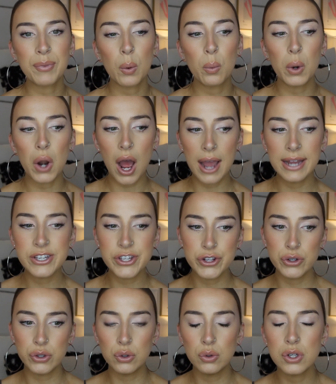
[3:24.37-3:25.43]
what I
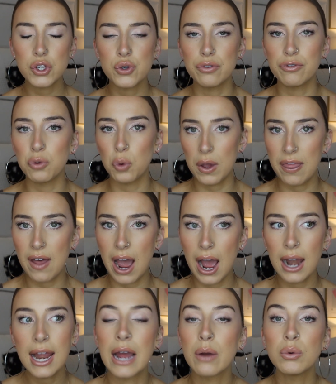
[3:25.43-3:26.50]
do to avoid
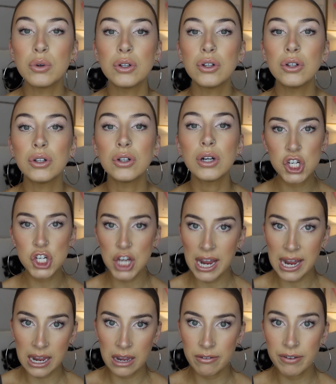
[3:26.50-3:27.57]
that, I will
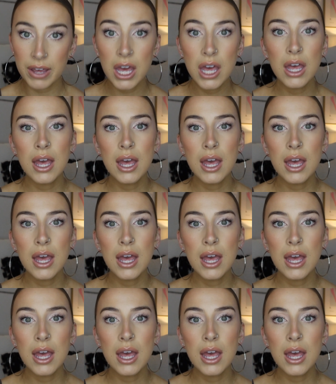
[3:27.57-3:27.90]
shave